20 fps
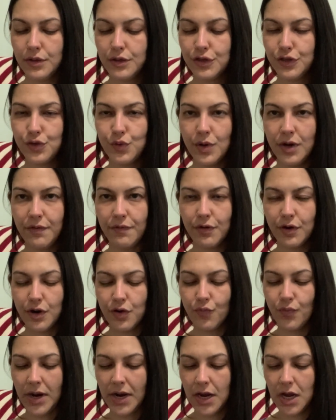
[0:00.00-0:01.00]
sorry for the
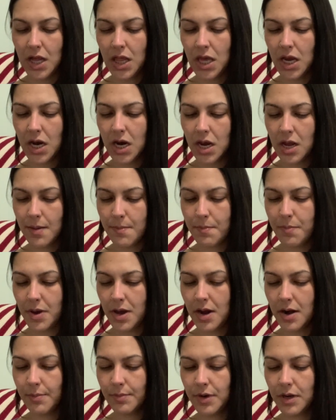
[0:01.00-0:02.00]
wrinkling,
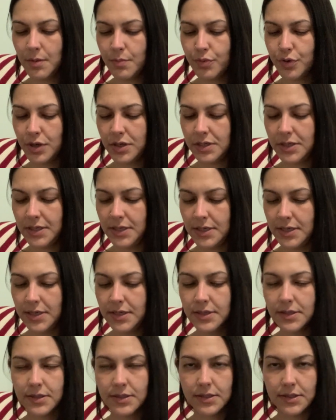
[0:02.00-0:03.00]
but I'm gonna put
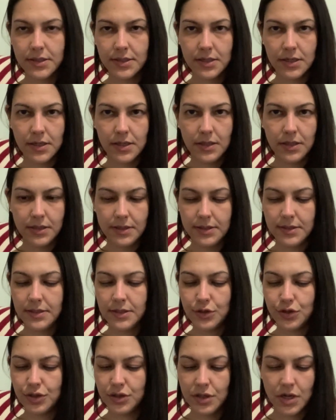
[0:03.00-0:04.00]
these
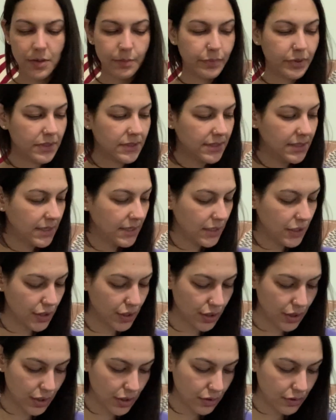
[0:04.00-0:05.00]
stitch stoppers
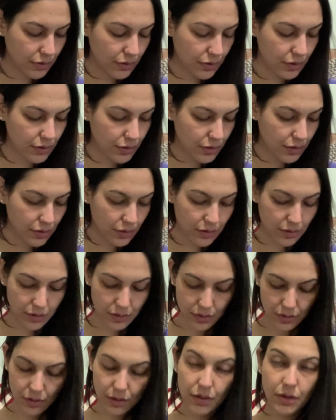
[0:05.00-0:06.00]
here
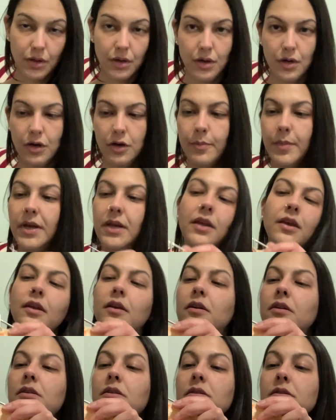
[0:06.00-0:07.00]
on my
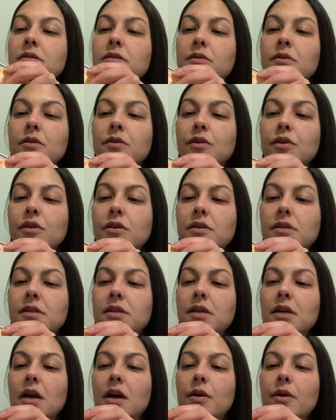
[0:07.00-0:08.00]
needle so you can
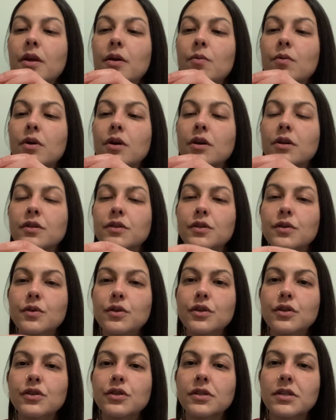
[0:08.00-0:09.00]
see how they work. So
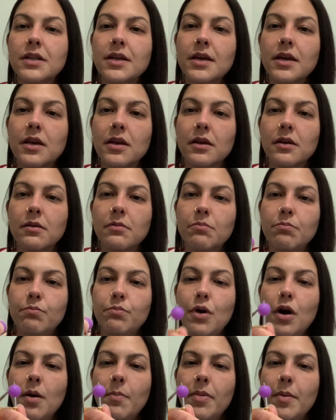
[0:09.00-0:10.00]
you just like
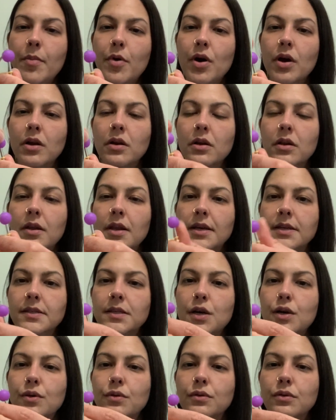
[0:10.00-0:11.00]
pop them on like
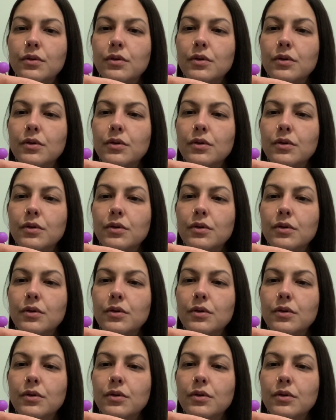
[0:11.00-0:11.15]
so,